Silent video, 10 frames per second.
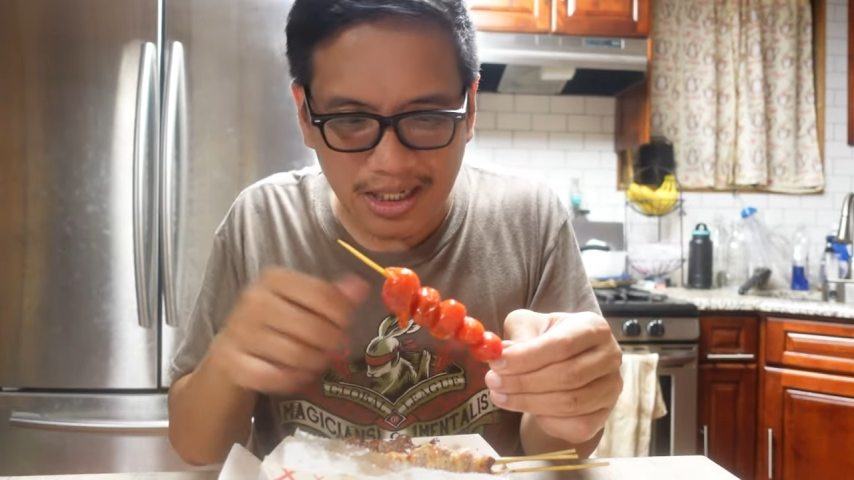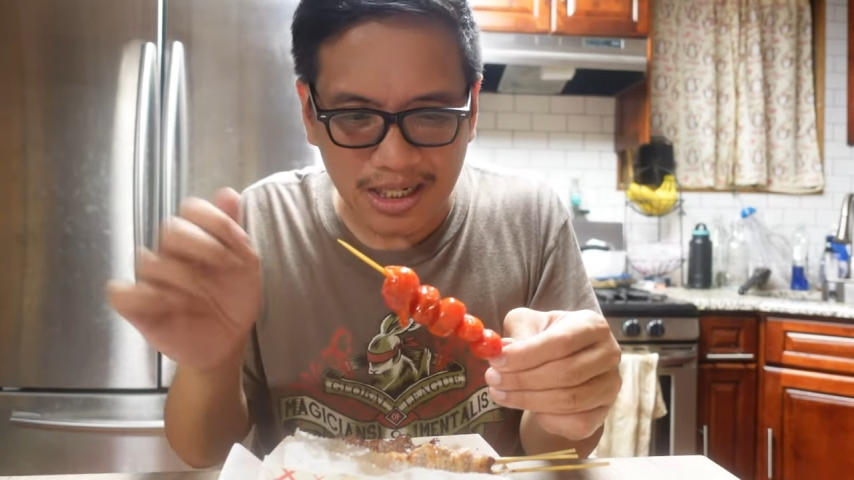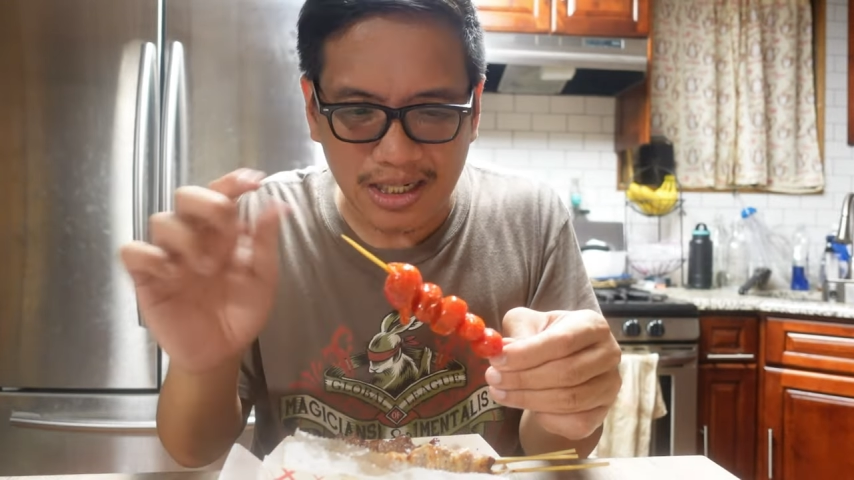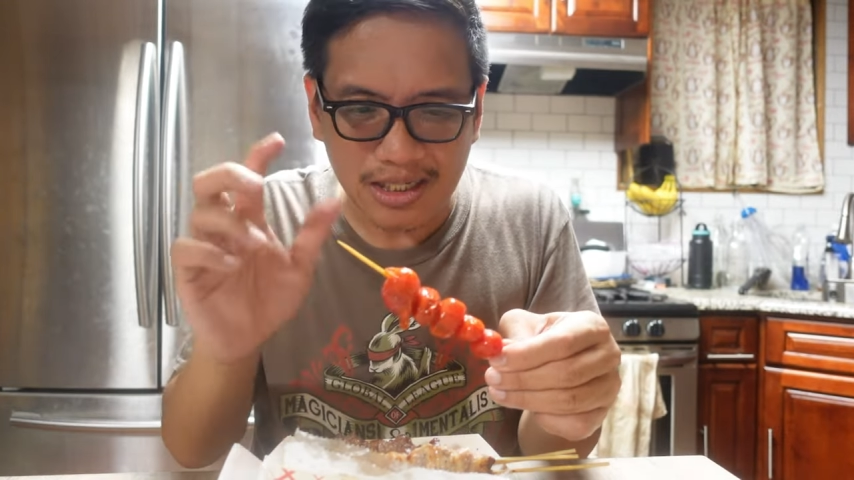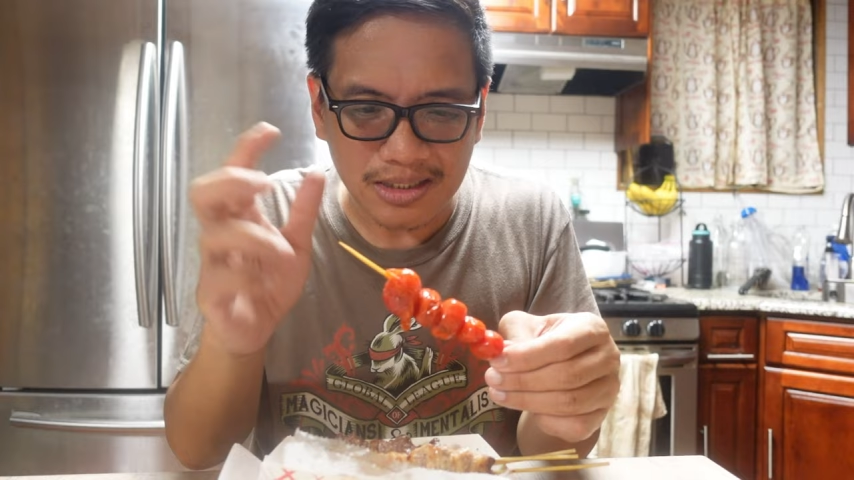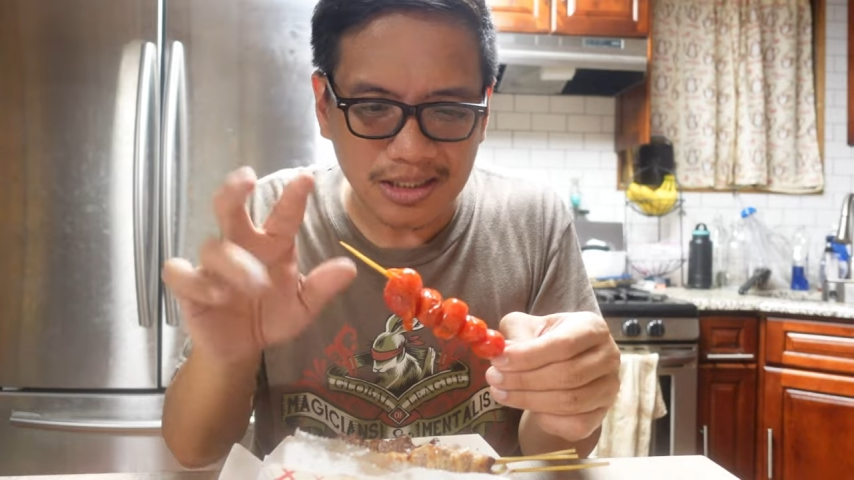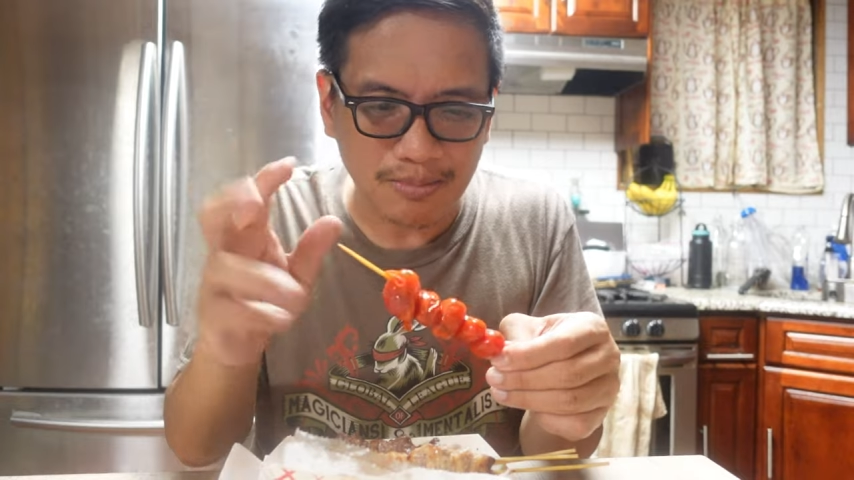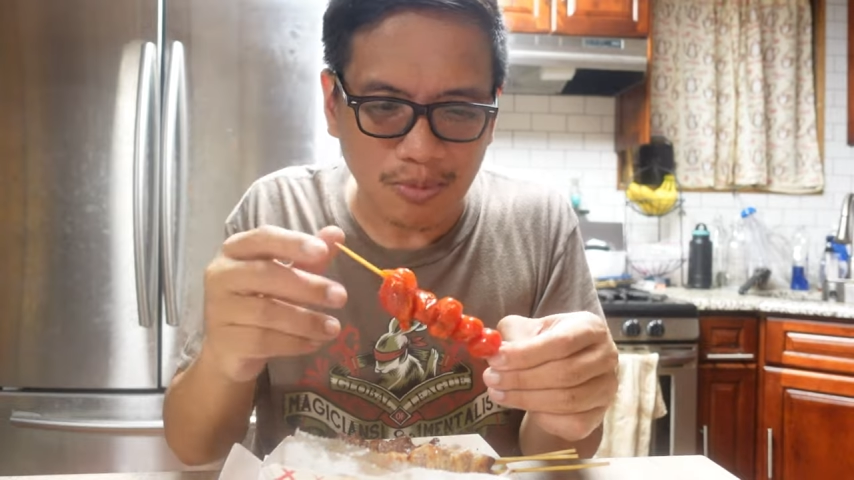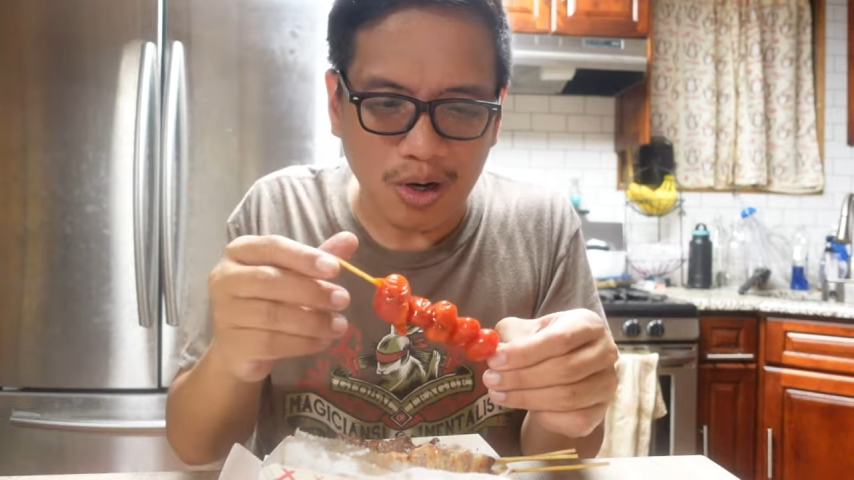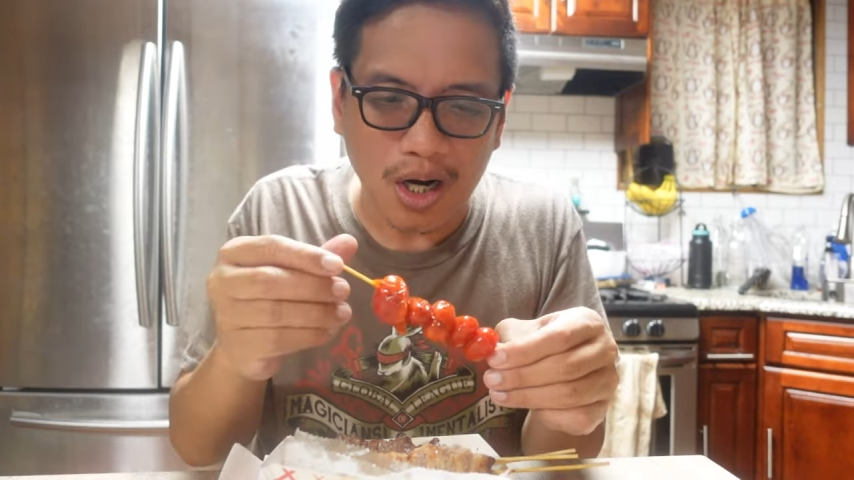and
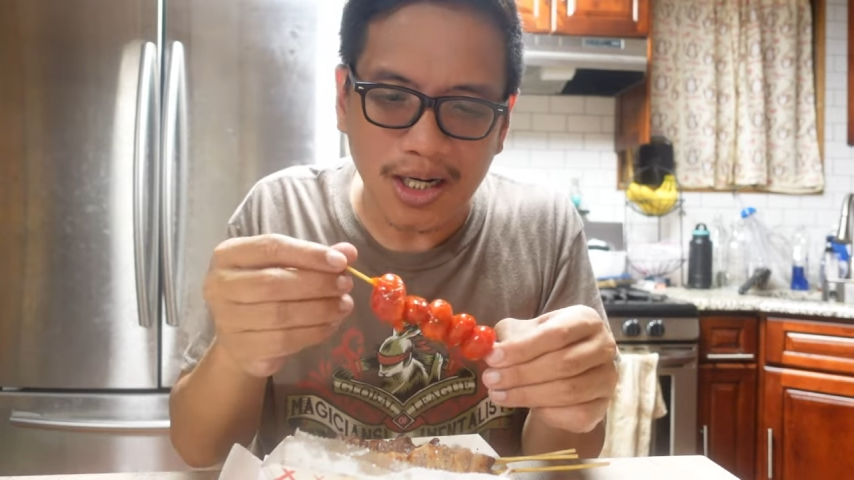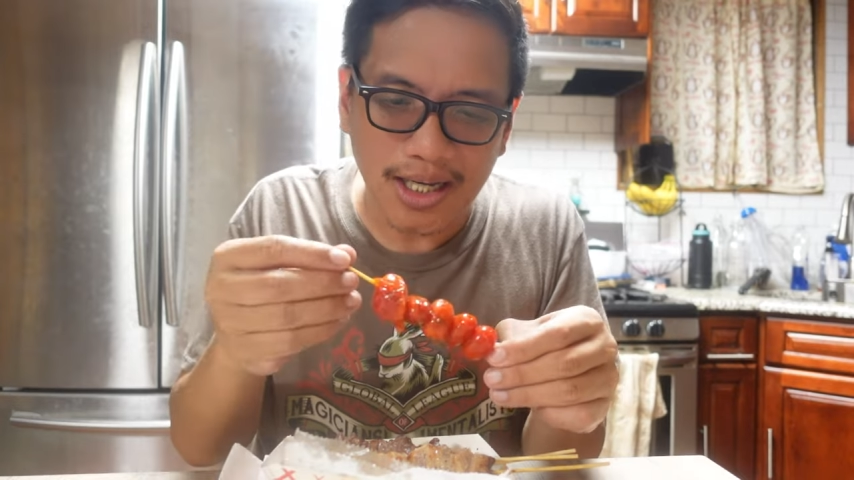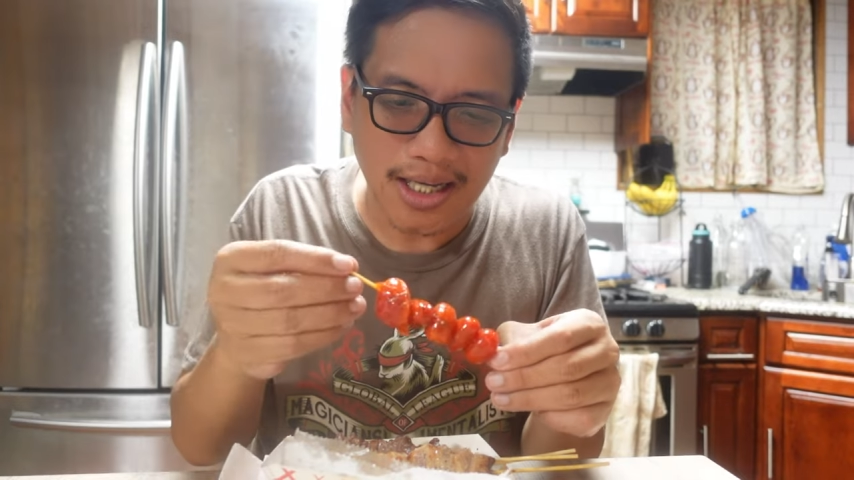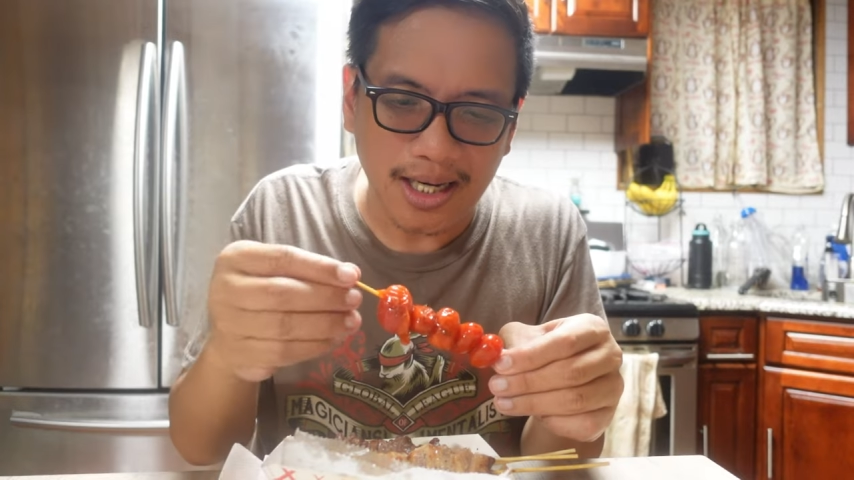some garlic